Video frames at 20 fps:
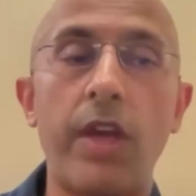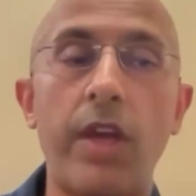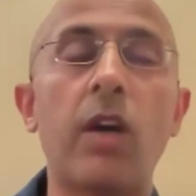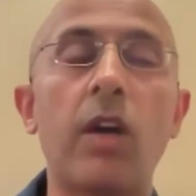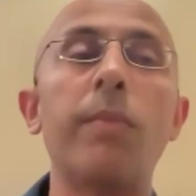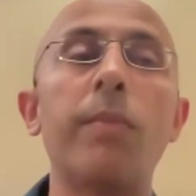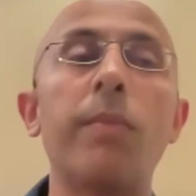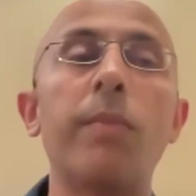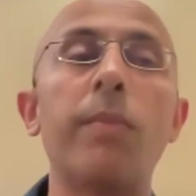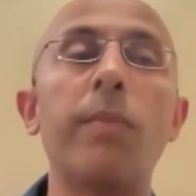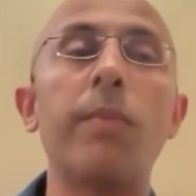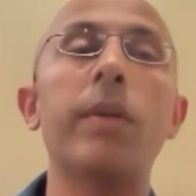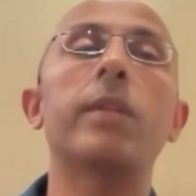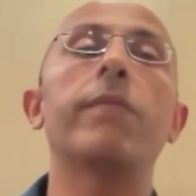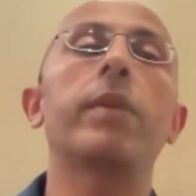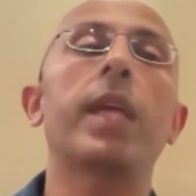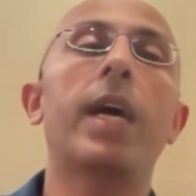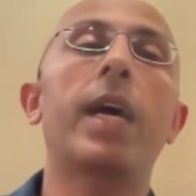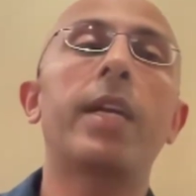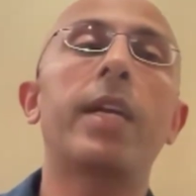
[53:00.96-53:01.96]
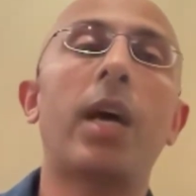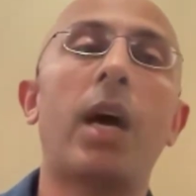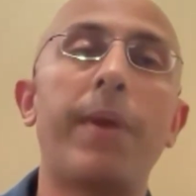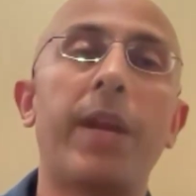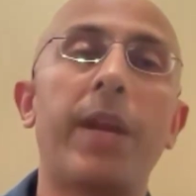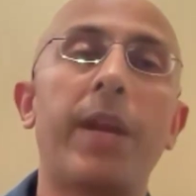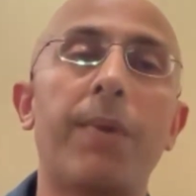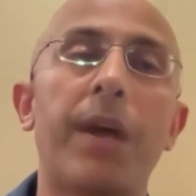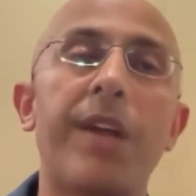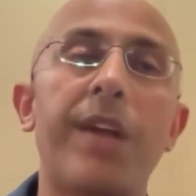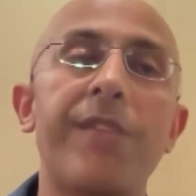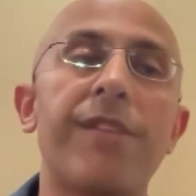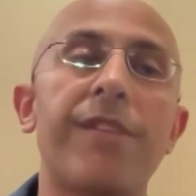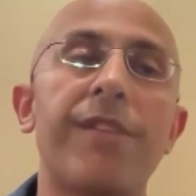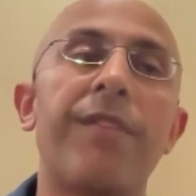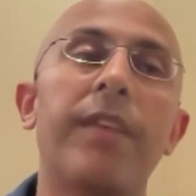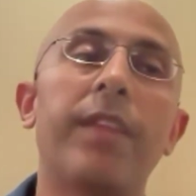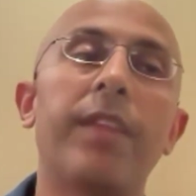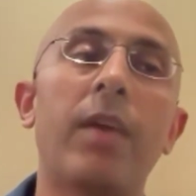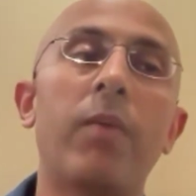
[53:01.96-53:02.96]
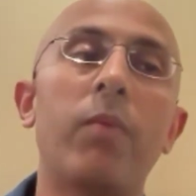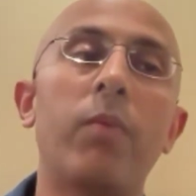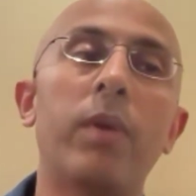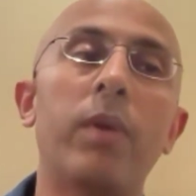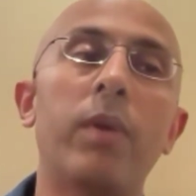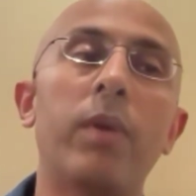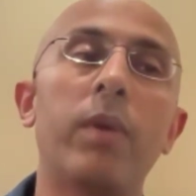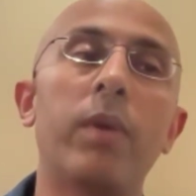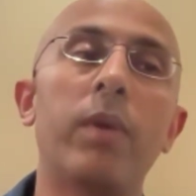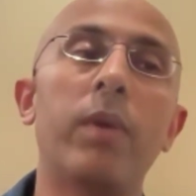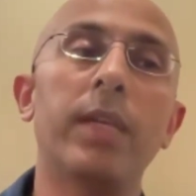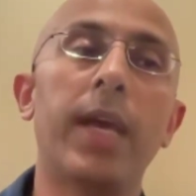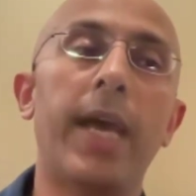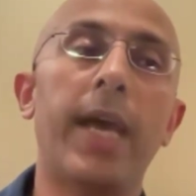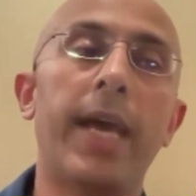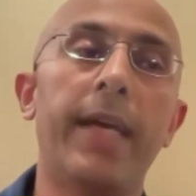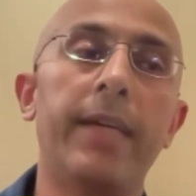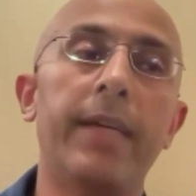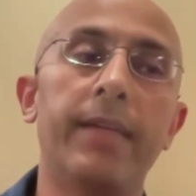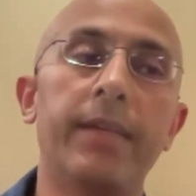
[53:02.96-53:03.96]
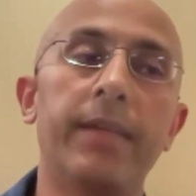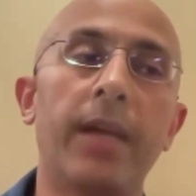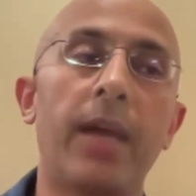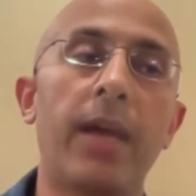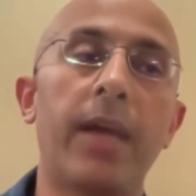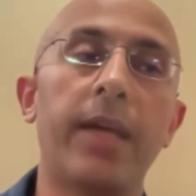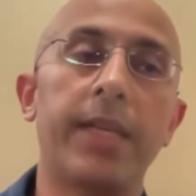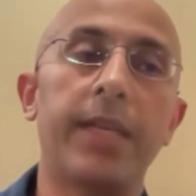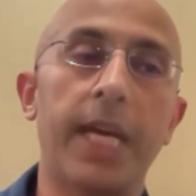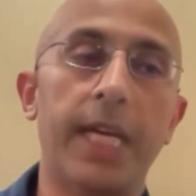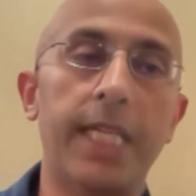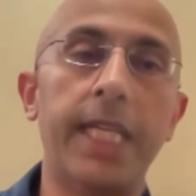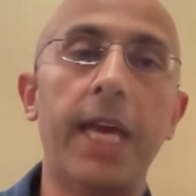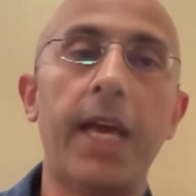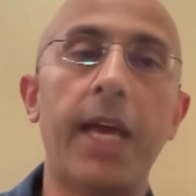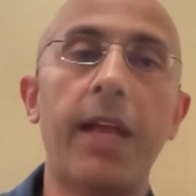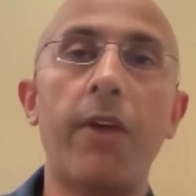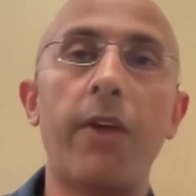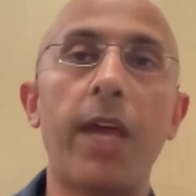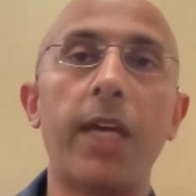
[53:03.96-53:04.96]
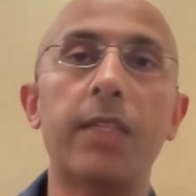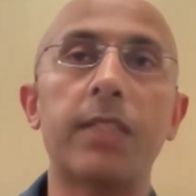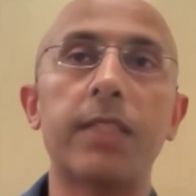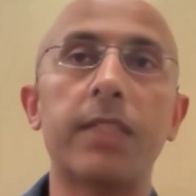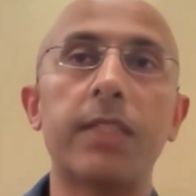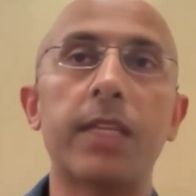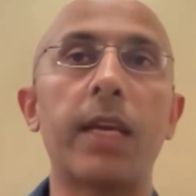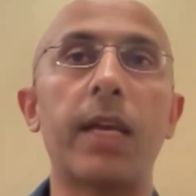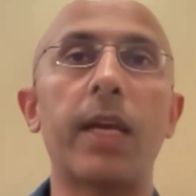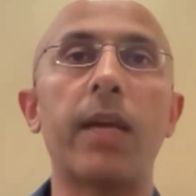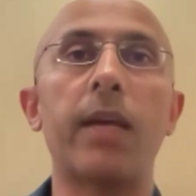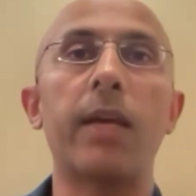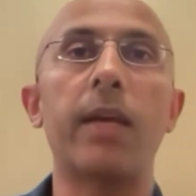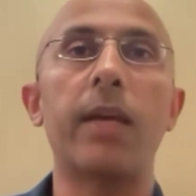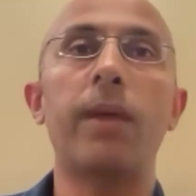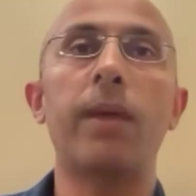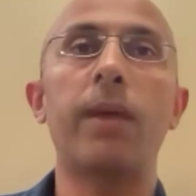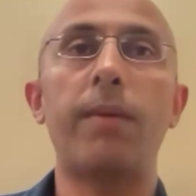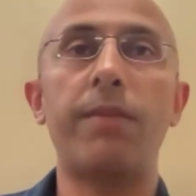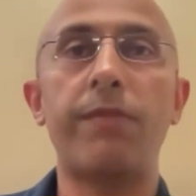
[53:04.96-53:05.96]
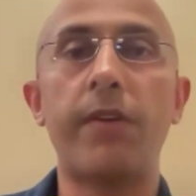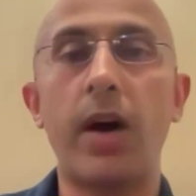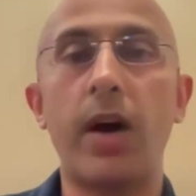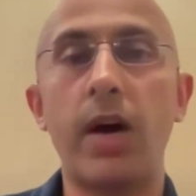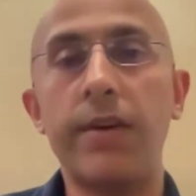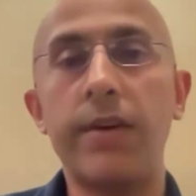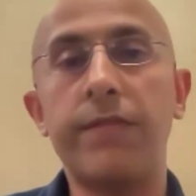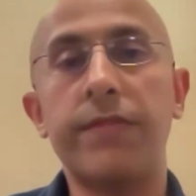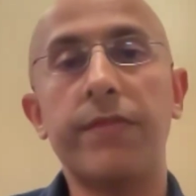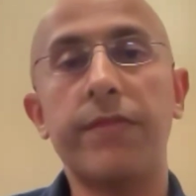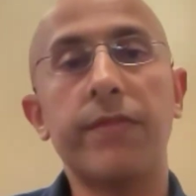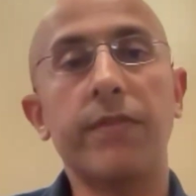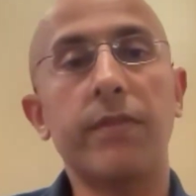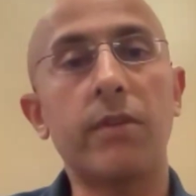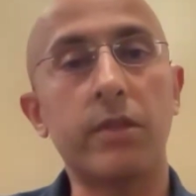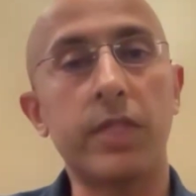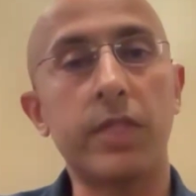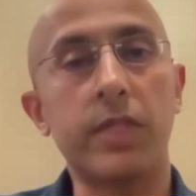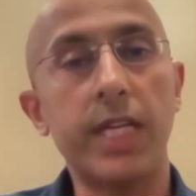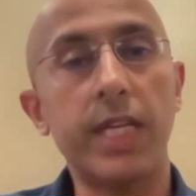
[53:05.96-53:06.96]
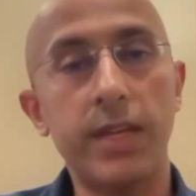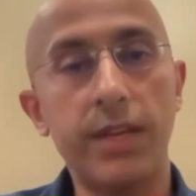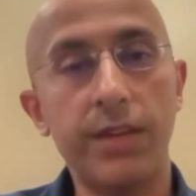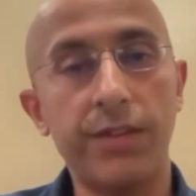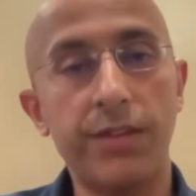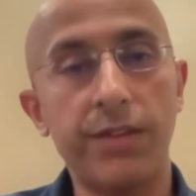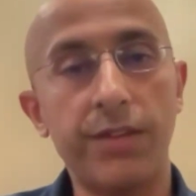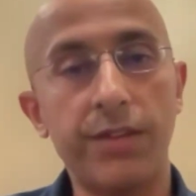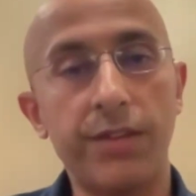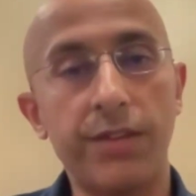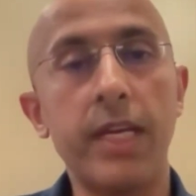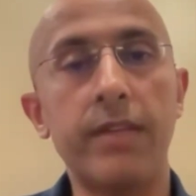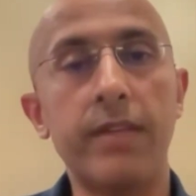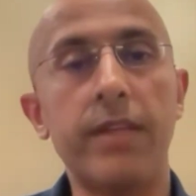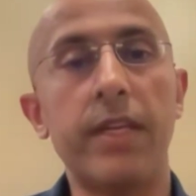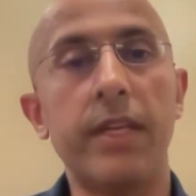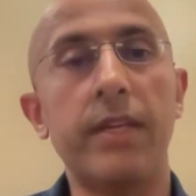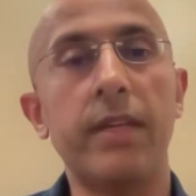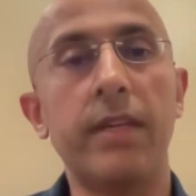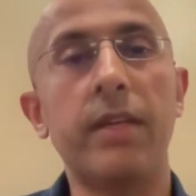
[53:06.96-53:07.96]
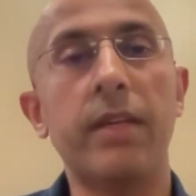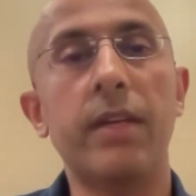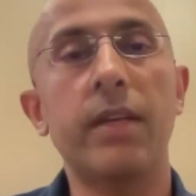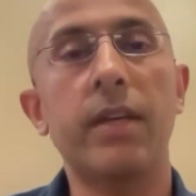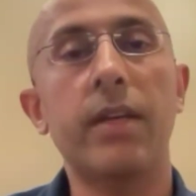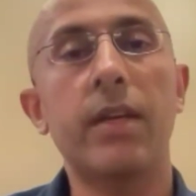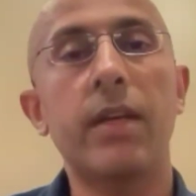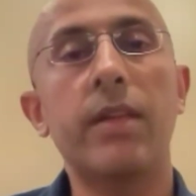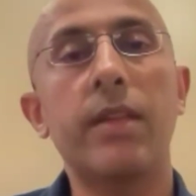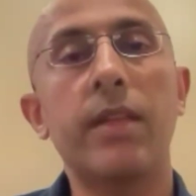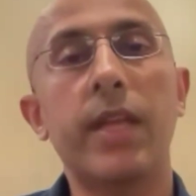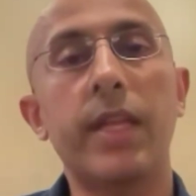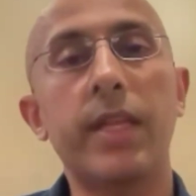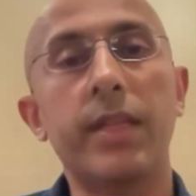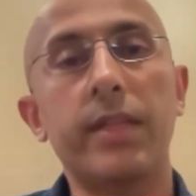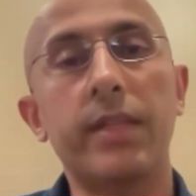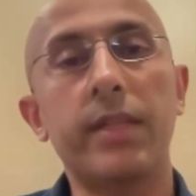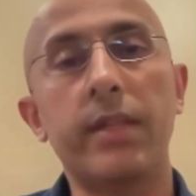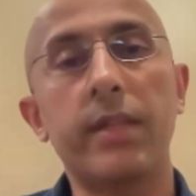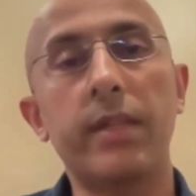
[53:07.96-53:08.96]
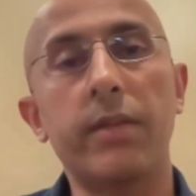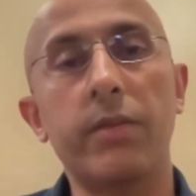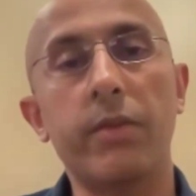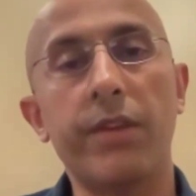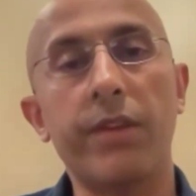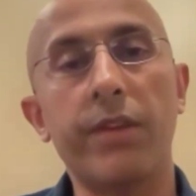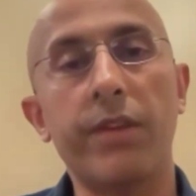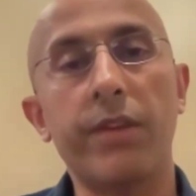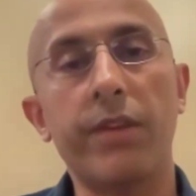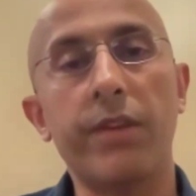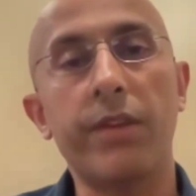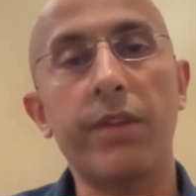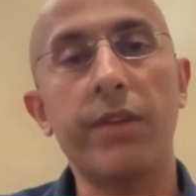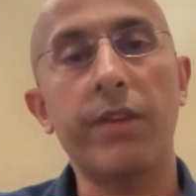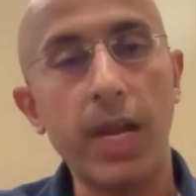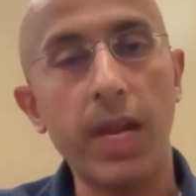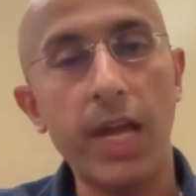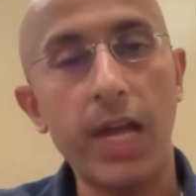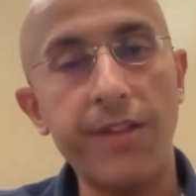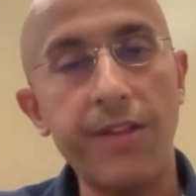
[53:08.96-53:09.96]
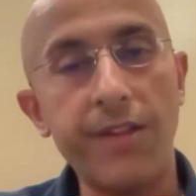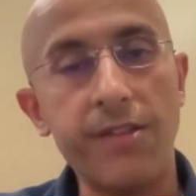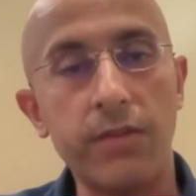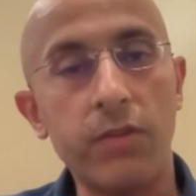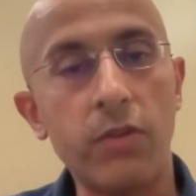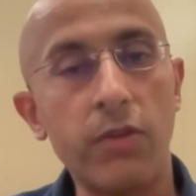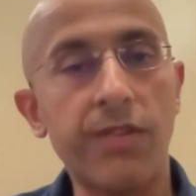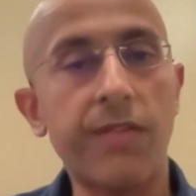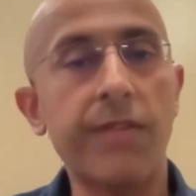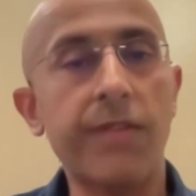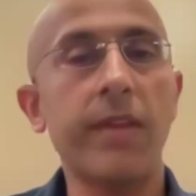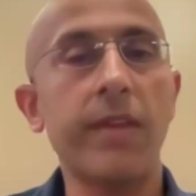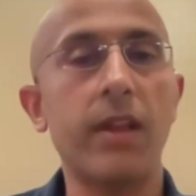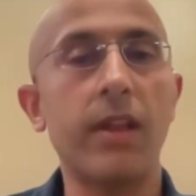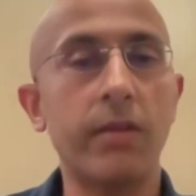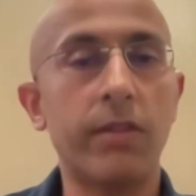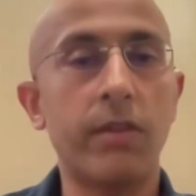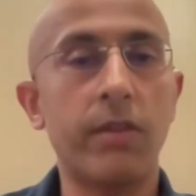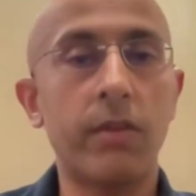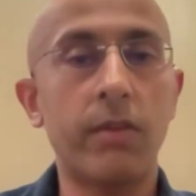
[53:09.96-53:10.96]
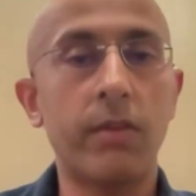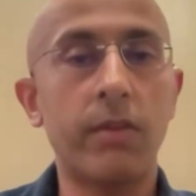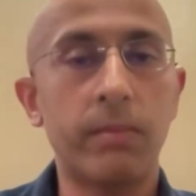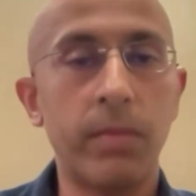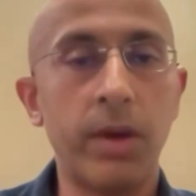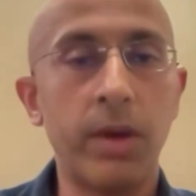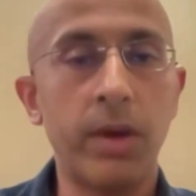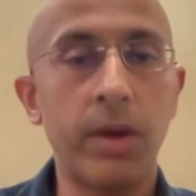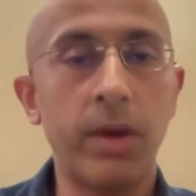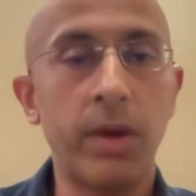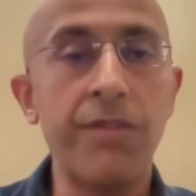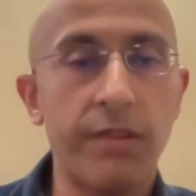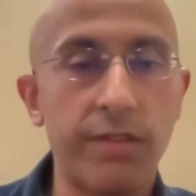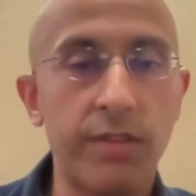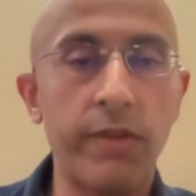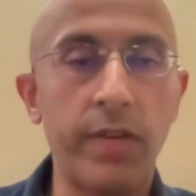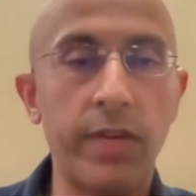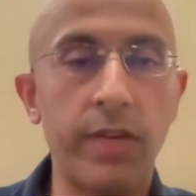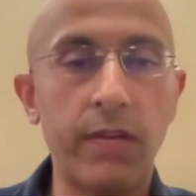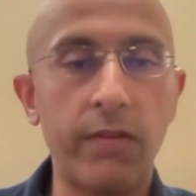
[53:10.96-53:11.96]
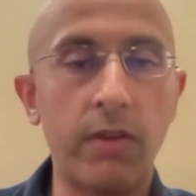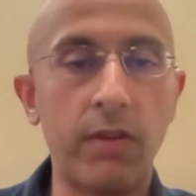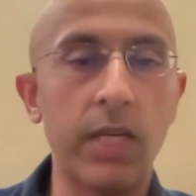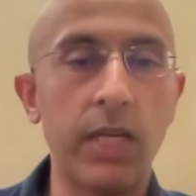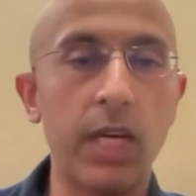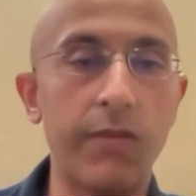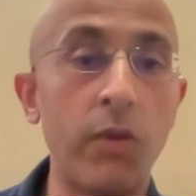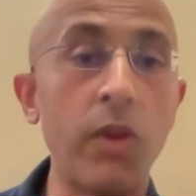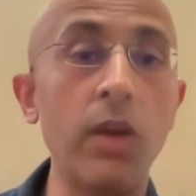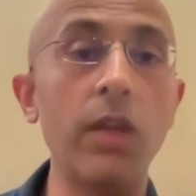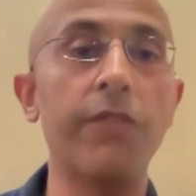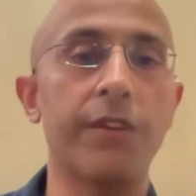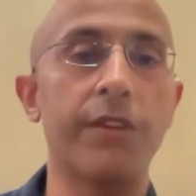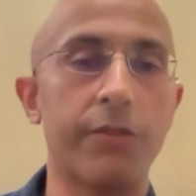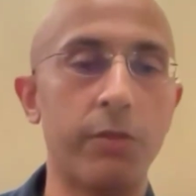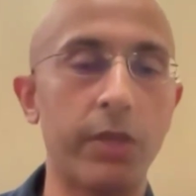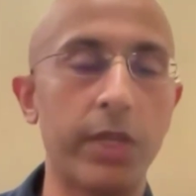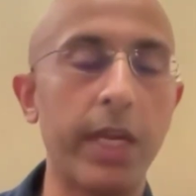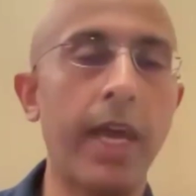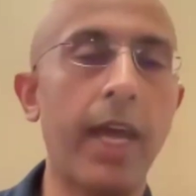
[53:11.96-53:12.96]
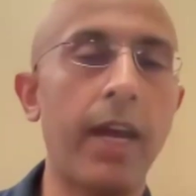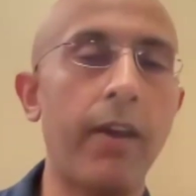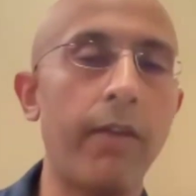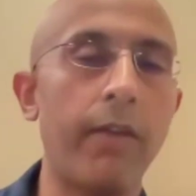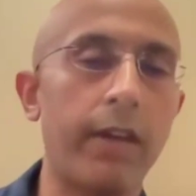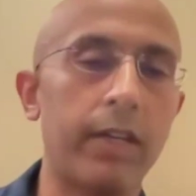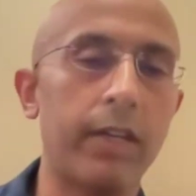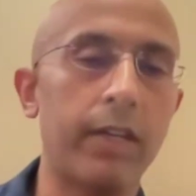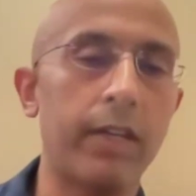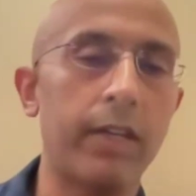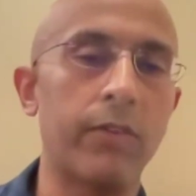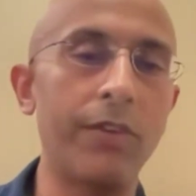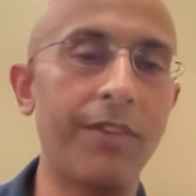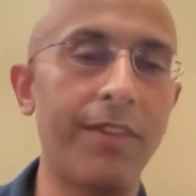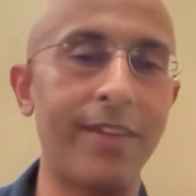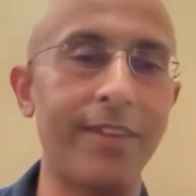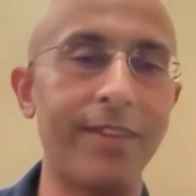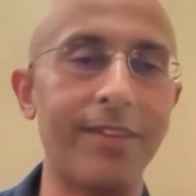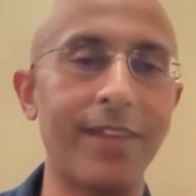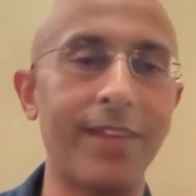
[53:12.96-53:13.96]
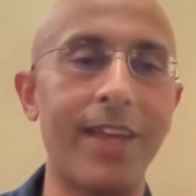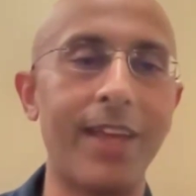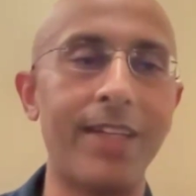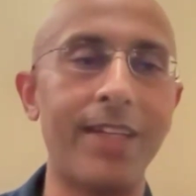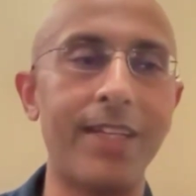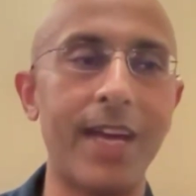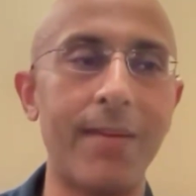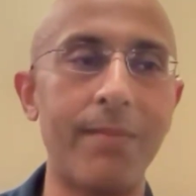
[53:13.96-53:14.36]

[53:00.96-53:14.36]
is very common with our diabetic patients that they will get cataract maybe 5 or 10 years earlier than the rest of the population. Of course, most of us, if we live long enough, all of us will get cataract, of course, and